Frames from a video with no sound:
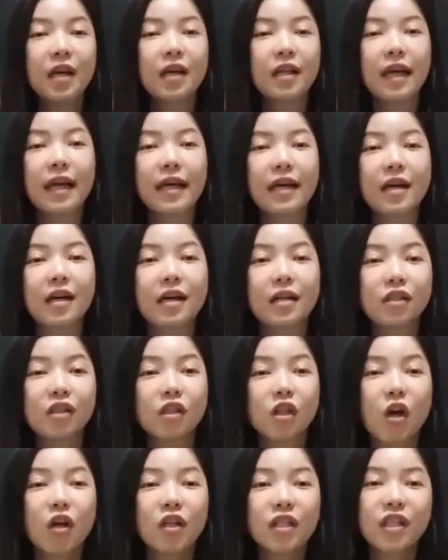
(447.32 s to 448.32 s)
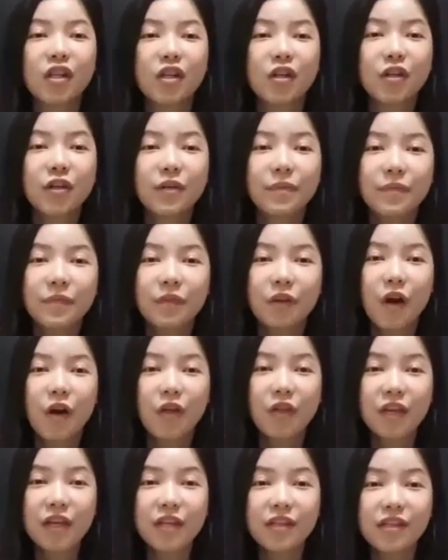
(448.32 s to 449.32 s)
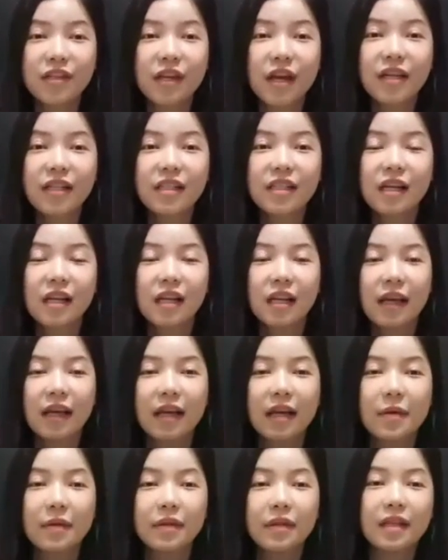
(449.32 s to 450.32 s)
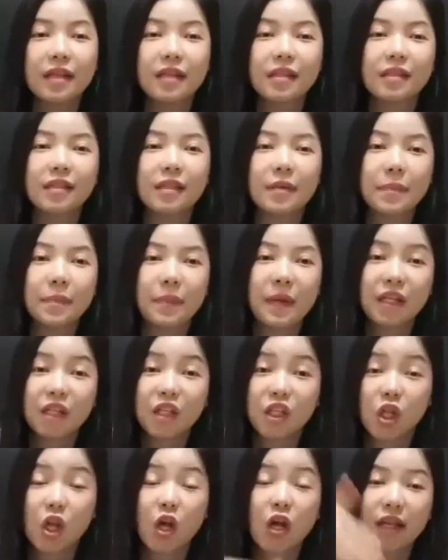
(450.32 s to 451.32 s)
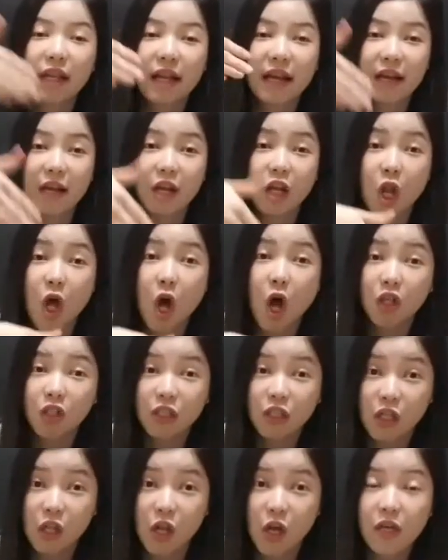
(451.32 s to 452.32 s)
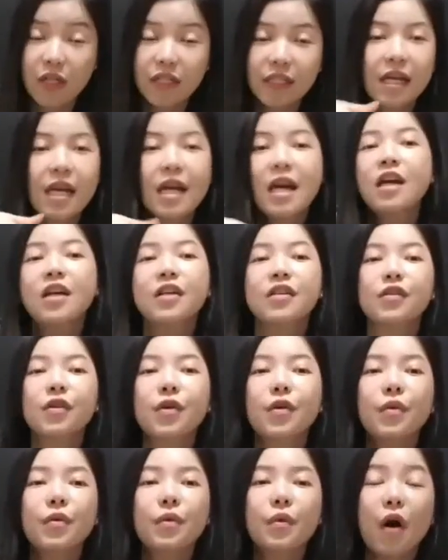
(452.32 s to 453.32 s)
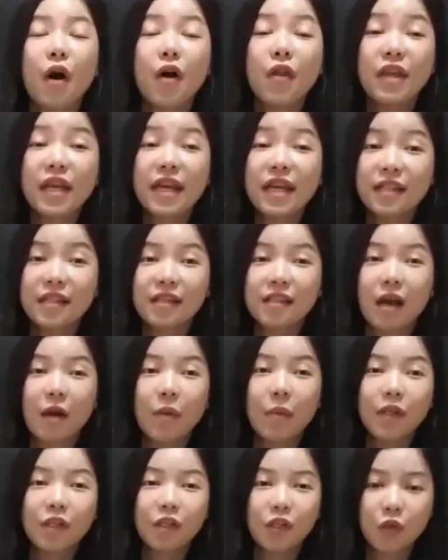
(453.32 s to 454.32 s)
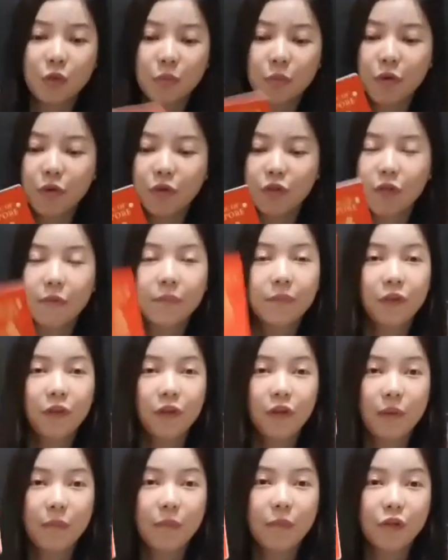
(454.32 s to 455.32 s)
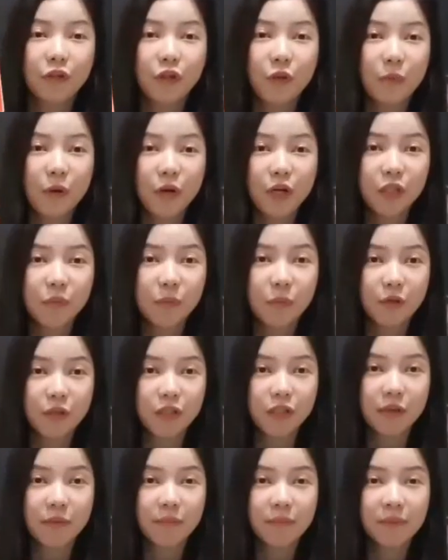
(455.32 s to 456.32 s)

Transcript: like a slot here on the inside, like the big slot, like a long slot. So on the inside, what do you put? You can put your passport.